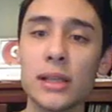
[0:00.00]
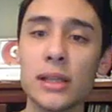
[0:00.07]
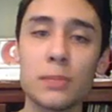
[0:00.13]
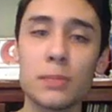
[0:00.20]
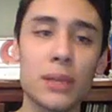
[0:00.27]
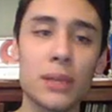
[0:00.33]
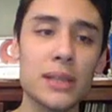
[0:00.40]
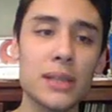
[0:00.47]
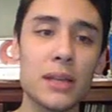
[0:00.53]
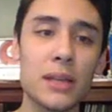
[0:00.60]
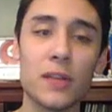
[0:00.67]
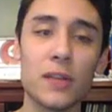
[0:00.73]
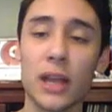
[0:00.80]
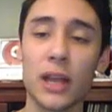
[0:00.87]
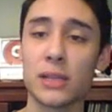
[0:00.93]
this, please
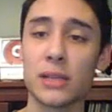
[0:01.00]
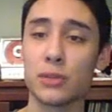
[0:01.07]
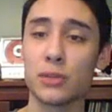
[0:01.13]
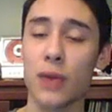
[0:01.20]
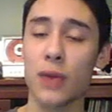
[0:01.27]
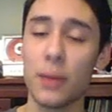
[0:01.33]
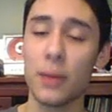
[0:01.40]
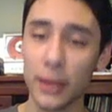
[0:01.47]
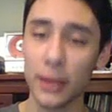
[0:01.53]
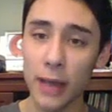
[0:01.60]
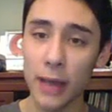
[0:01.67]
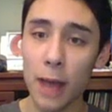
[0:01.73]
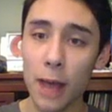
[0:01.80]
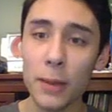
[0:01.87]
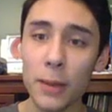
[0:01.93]
leave a like, subscribe, and
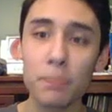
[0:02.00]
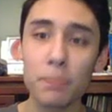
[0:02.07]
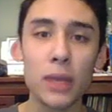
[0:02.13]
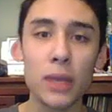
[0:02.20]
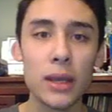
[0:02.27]
comment.